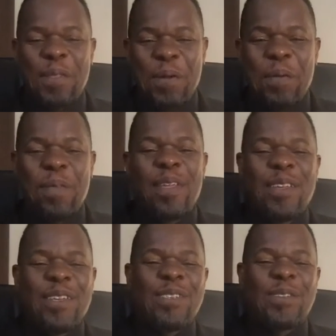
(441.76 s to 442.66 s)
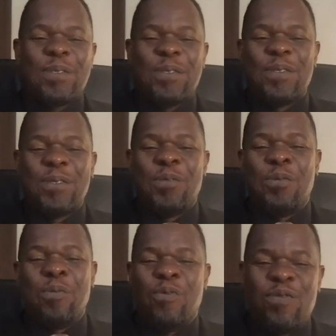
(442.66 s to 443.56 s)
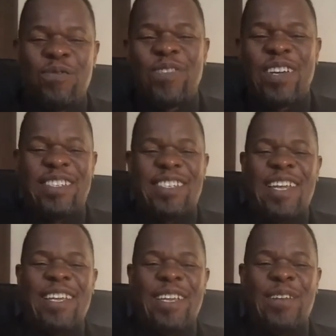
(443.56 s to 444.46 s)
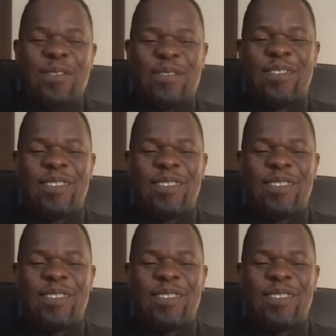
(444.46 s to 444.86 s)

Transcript: you know. So you, you, move faster, you know.